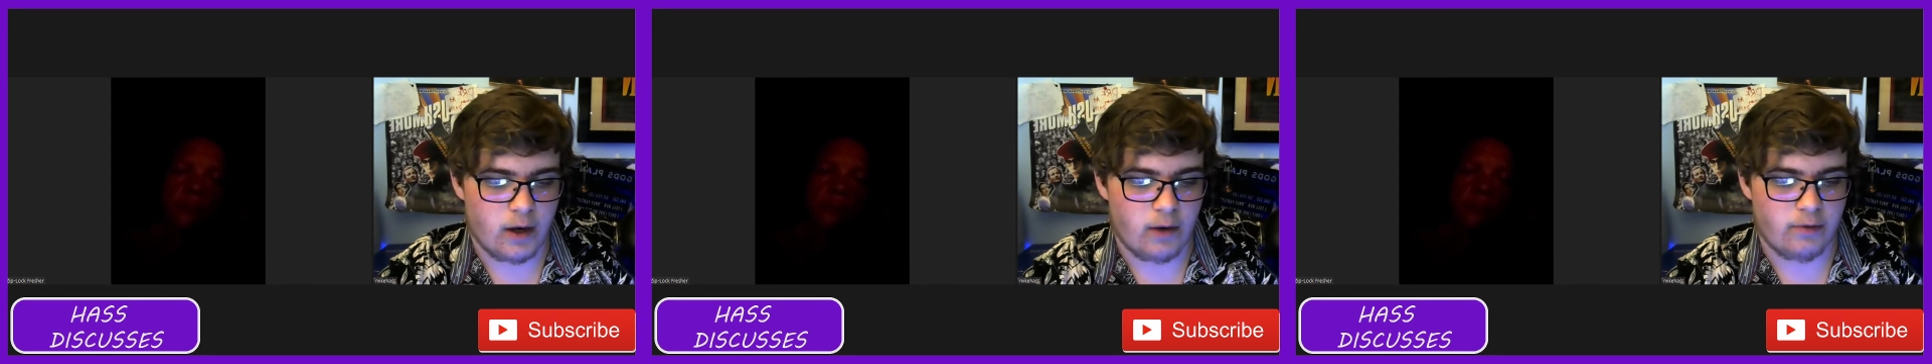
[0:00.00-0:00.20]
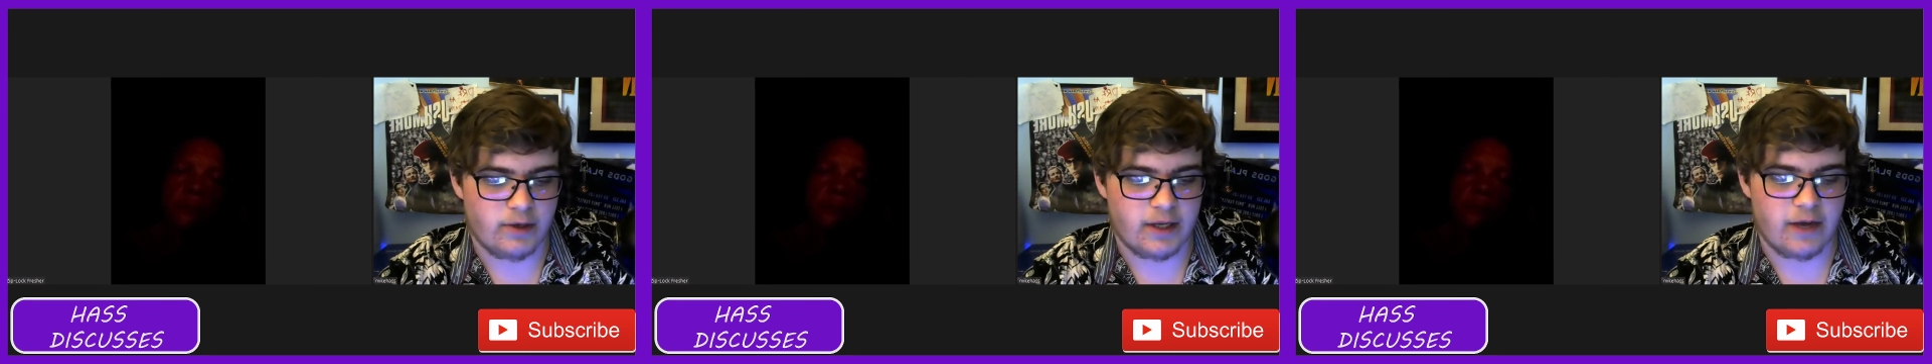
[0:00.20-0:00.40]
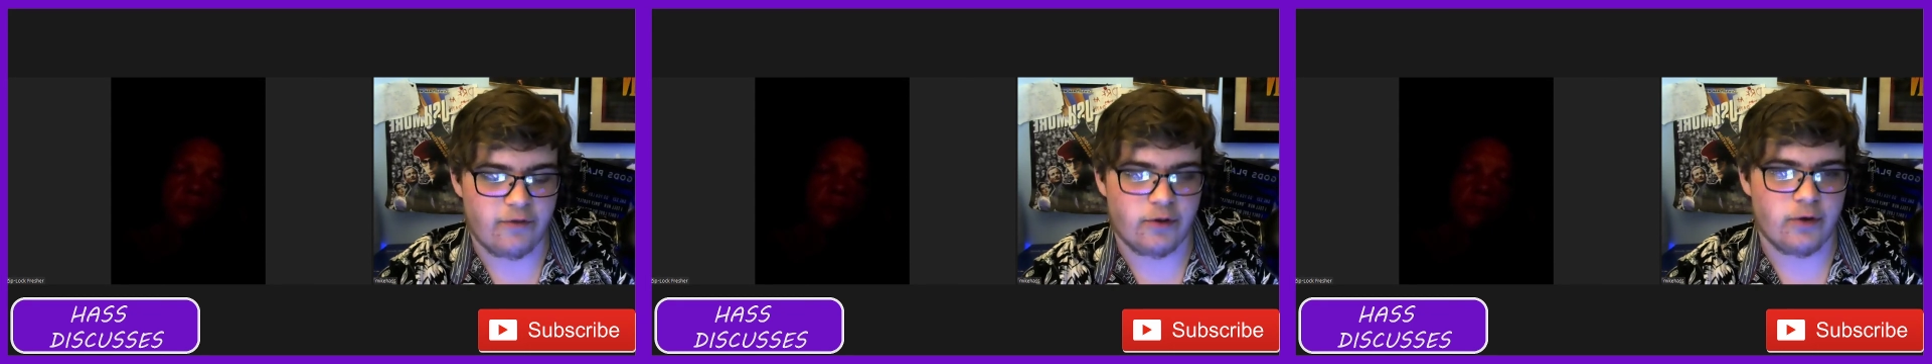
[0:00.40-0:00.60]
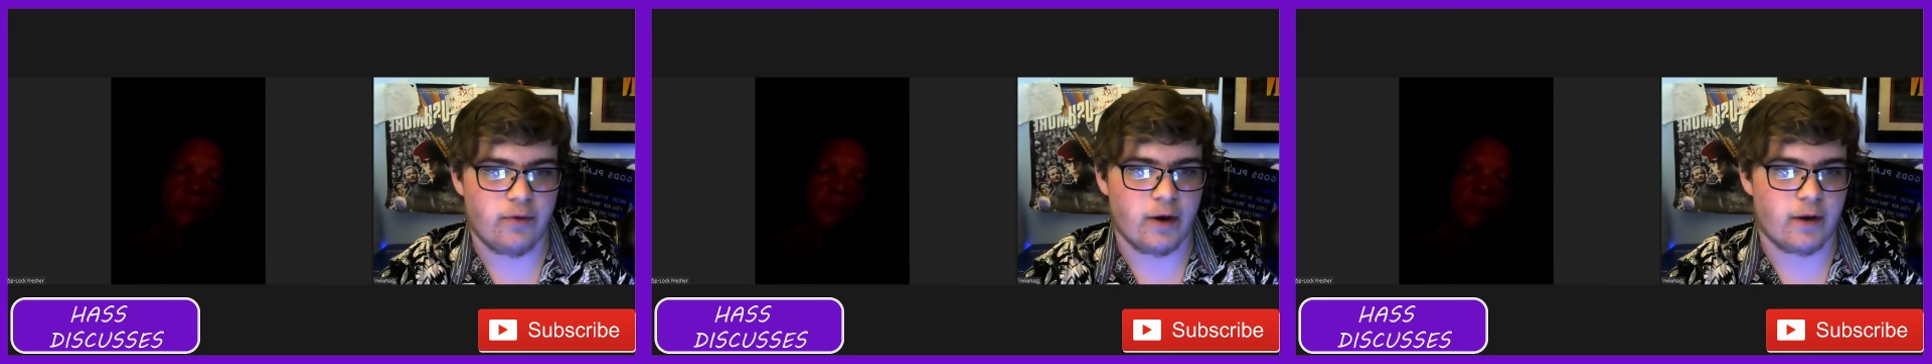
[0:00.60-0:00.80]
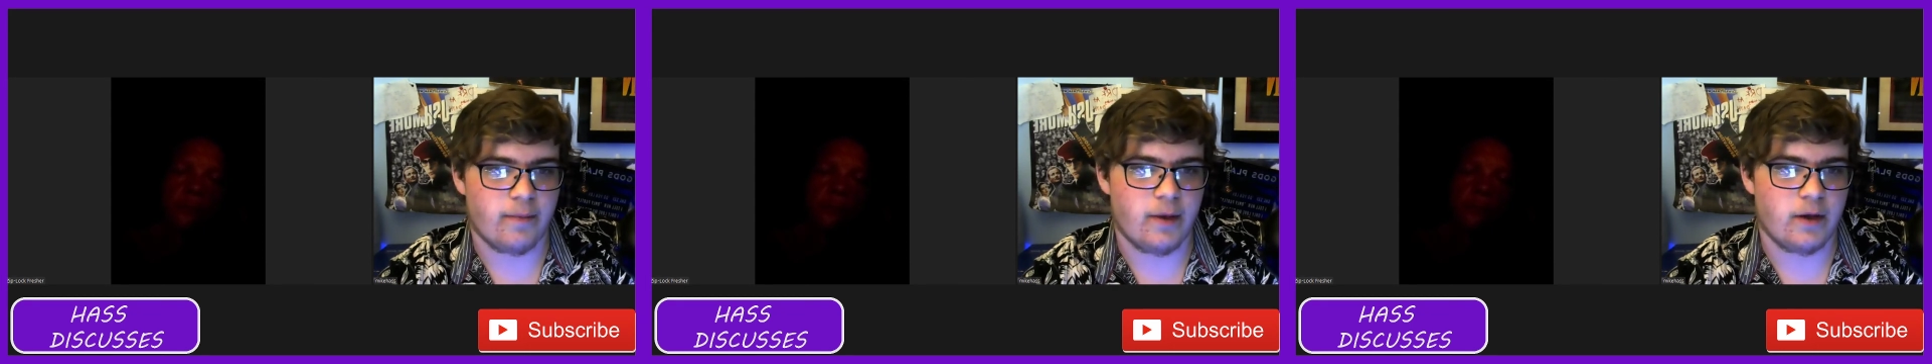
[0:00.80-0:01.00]
I would definitely
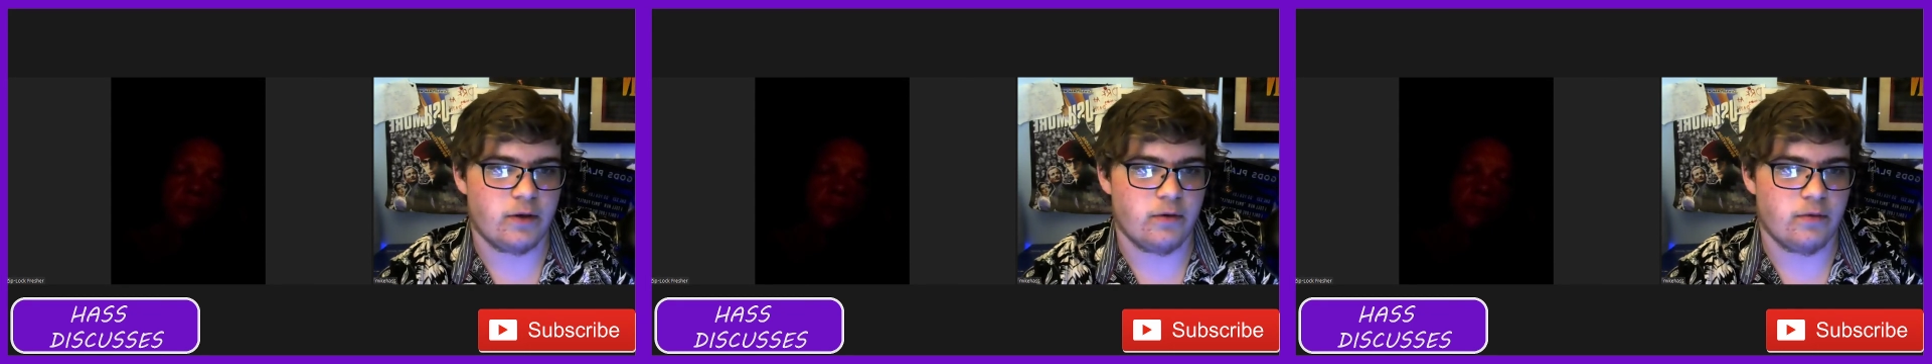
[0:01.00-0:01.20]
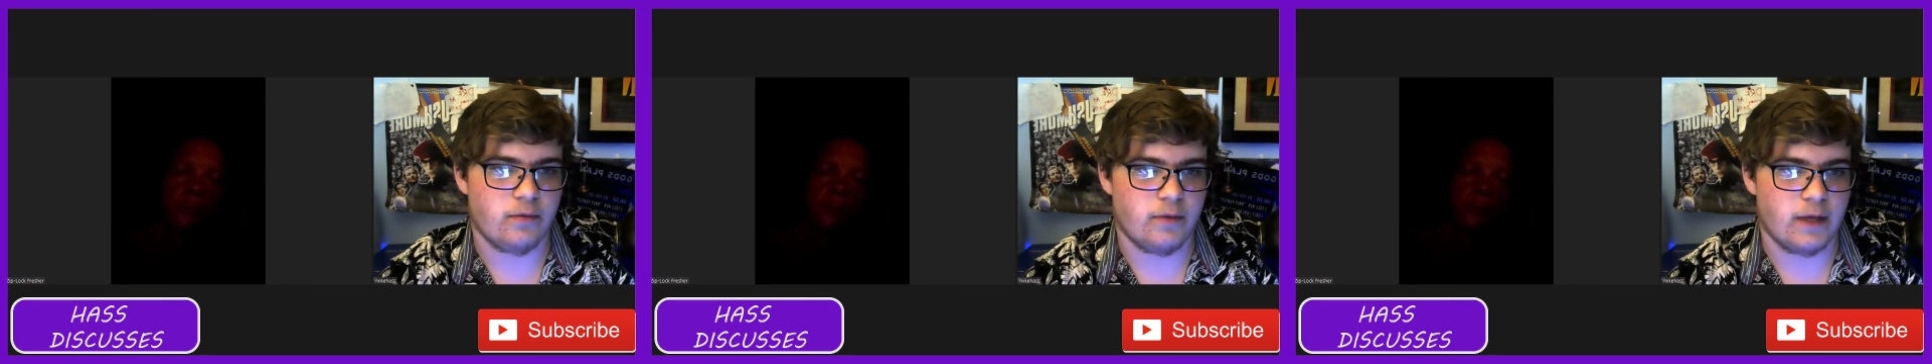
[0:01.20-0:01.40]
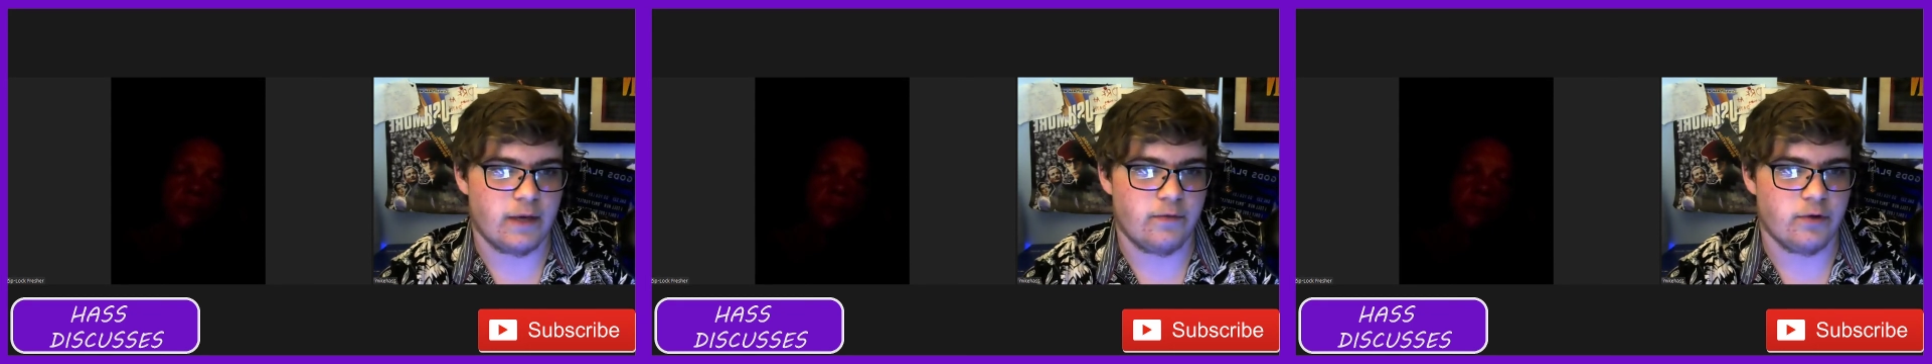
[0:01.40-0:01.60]
recommend you give